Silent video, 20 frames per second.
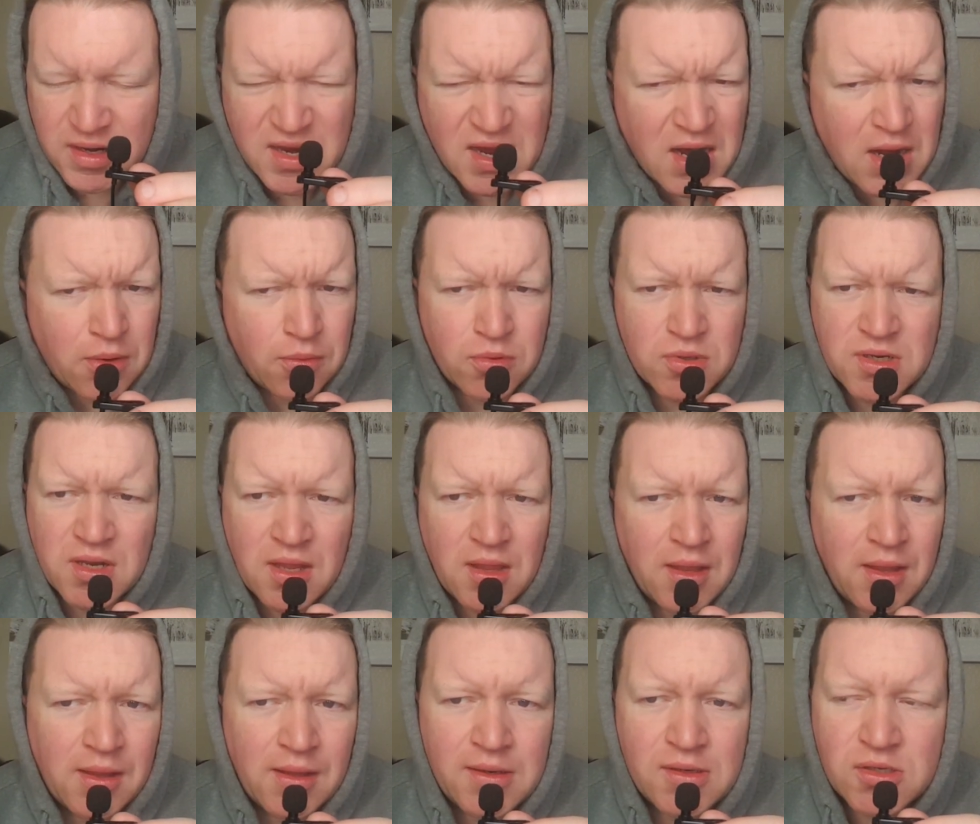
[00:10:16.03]
Jan was
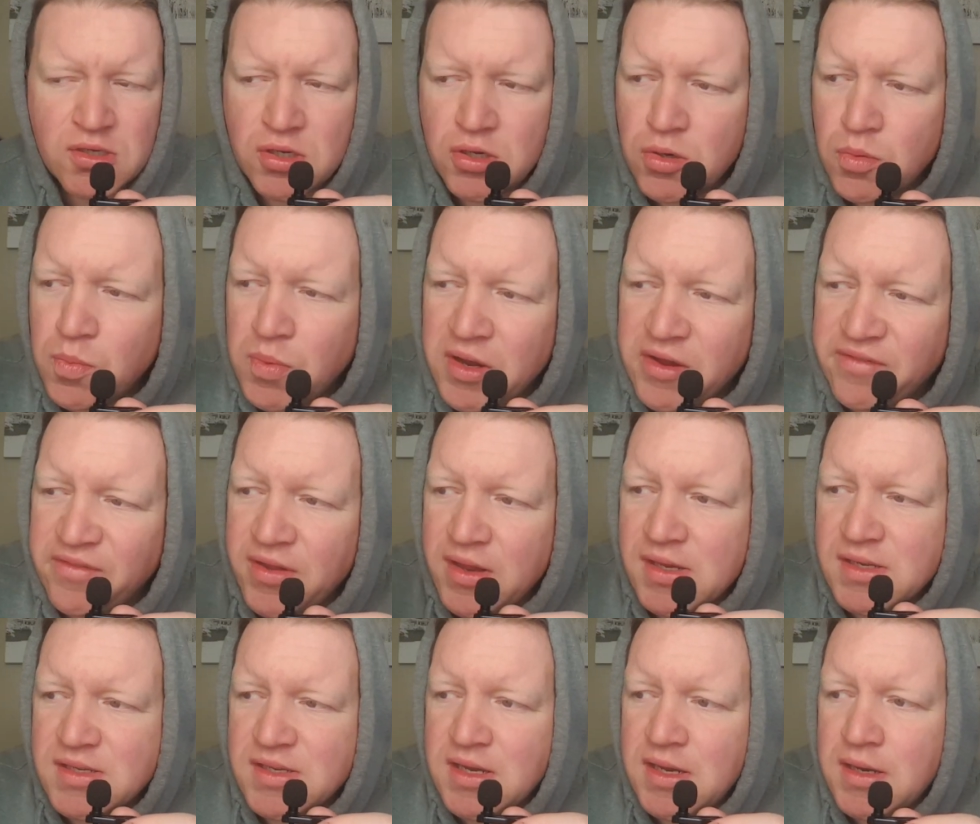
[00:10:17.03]
clearly too big for
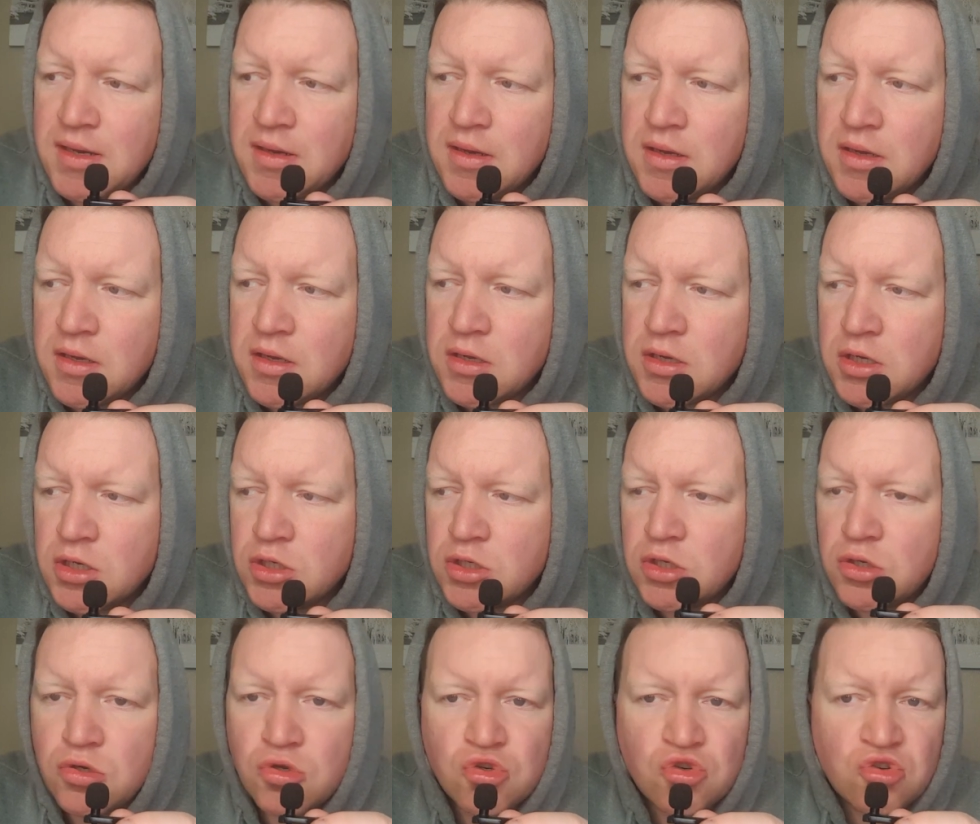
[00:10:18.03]
Izzy,
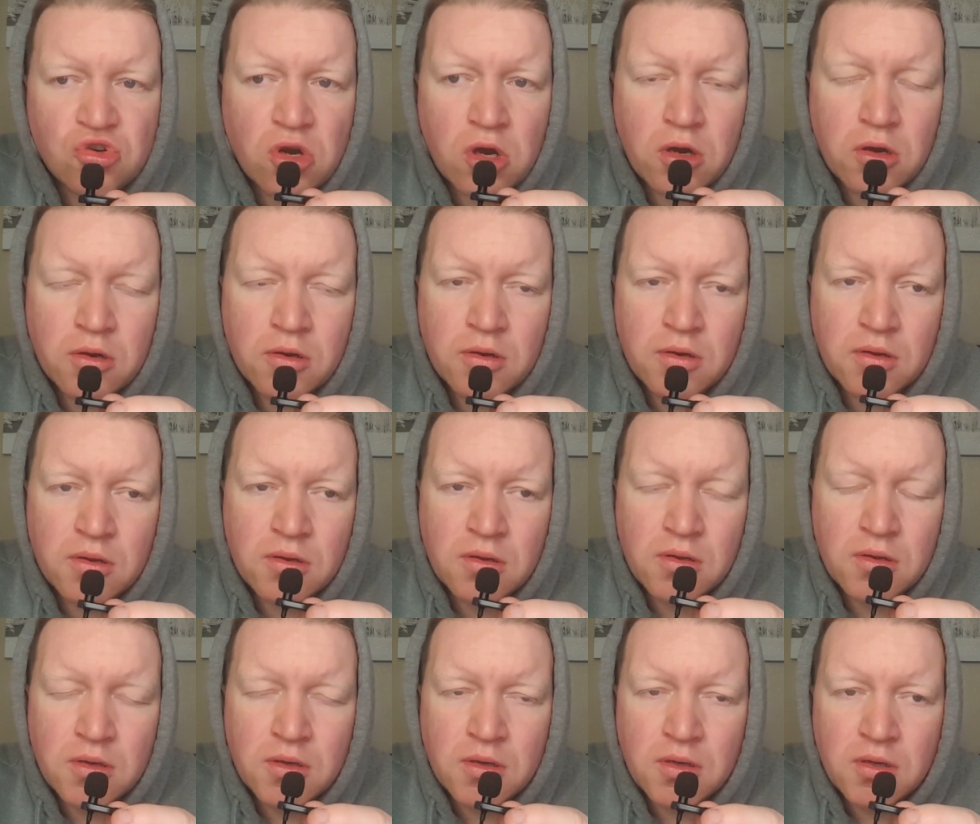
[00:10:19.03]
too strong.
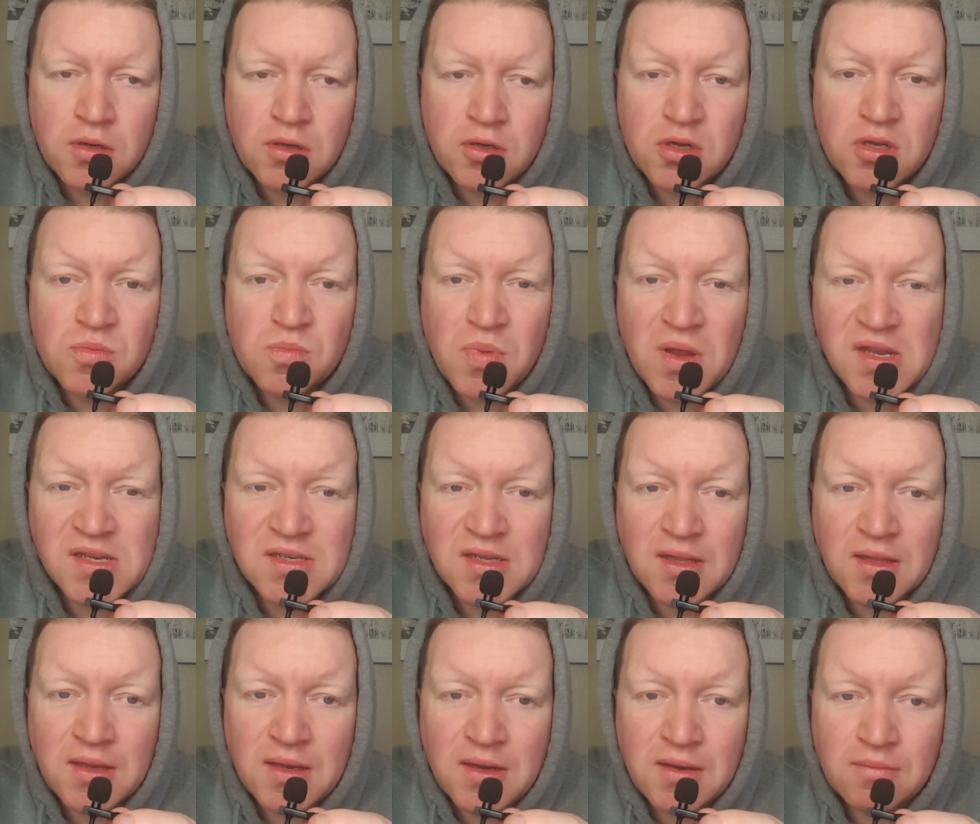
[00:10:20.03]
Just
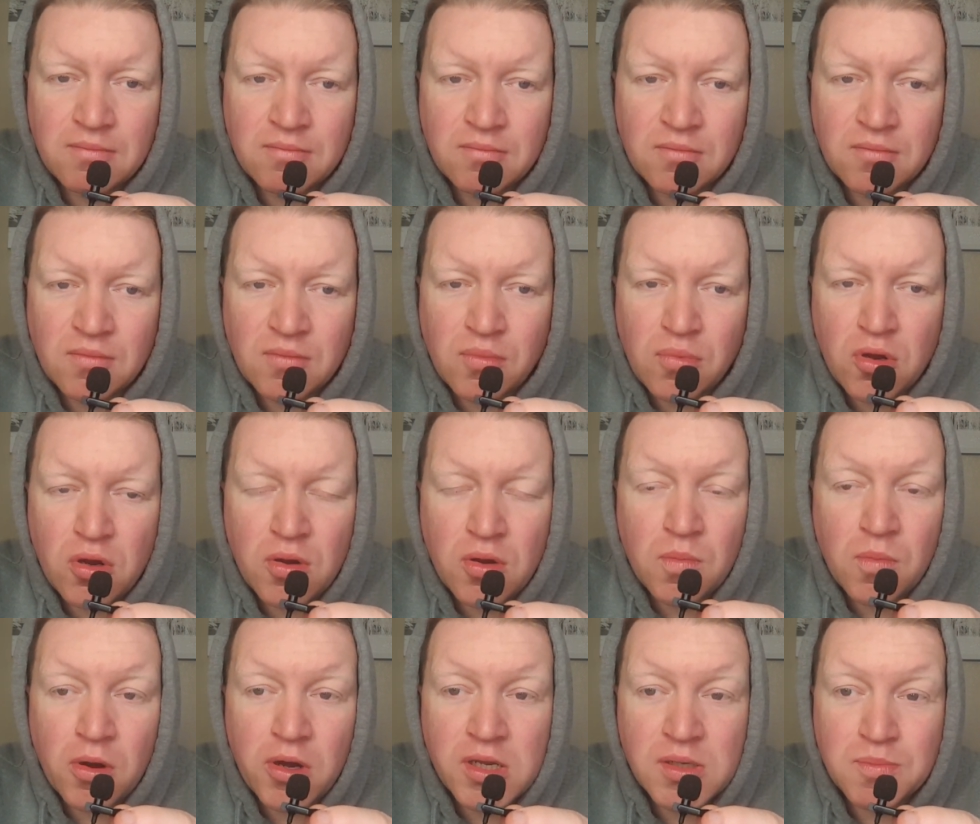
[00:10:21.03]
basically put
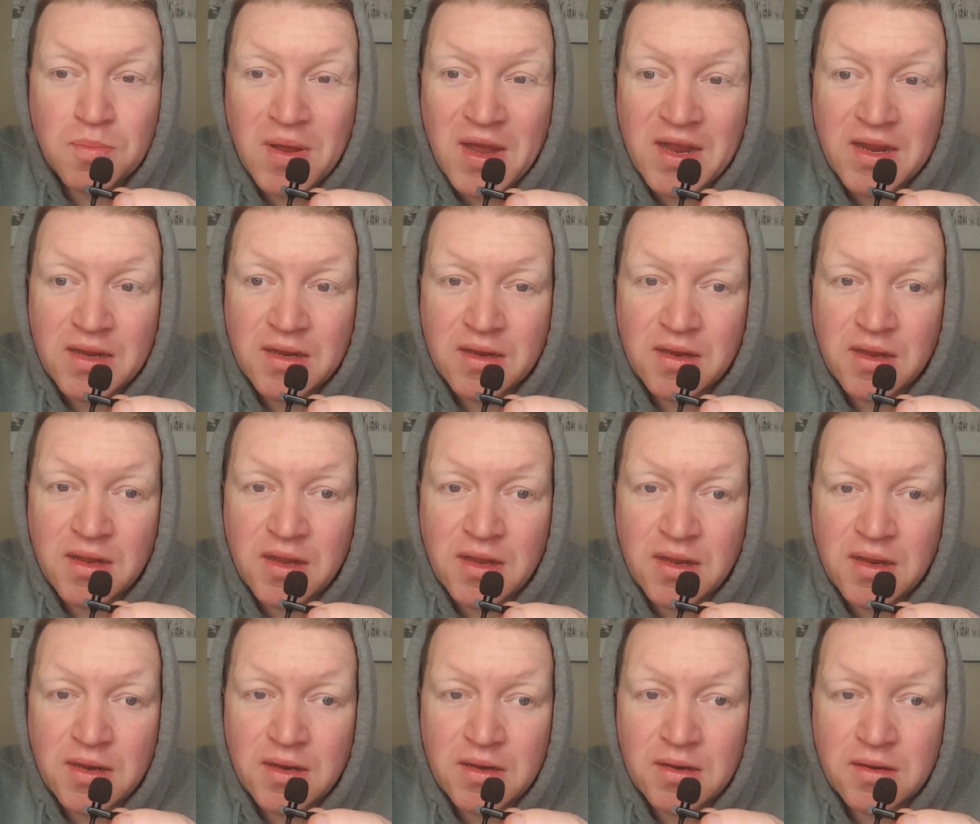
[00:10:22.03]
him on his back
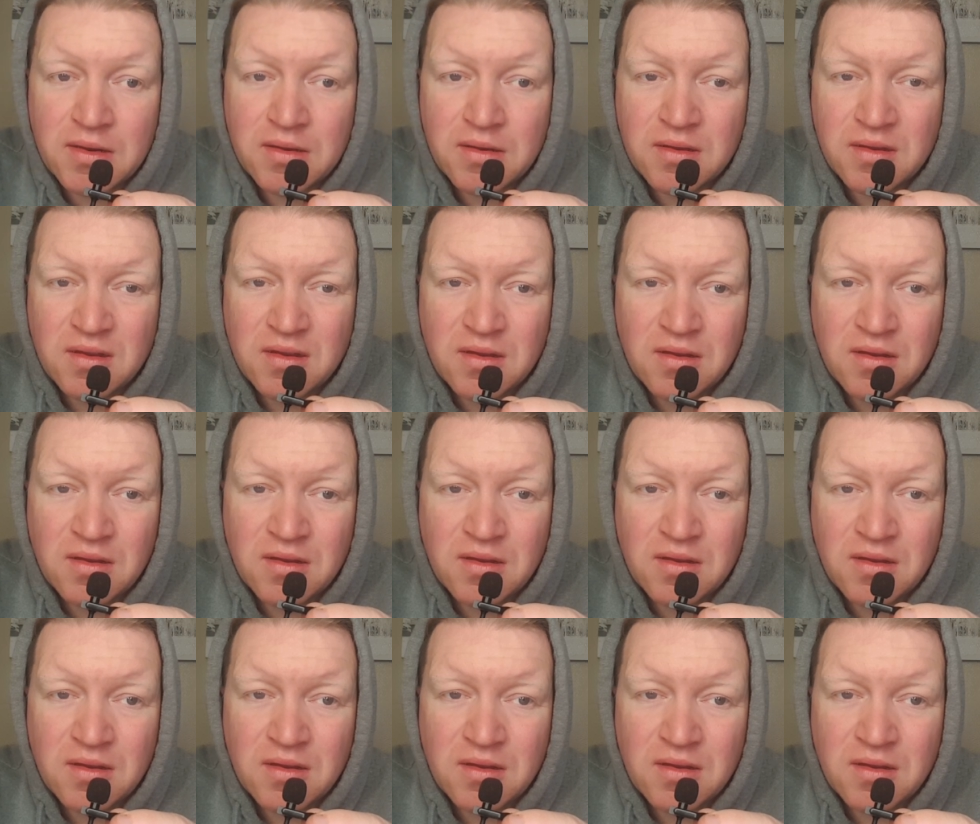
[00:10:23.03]
and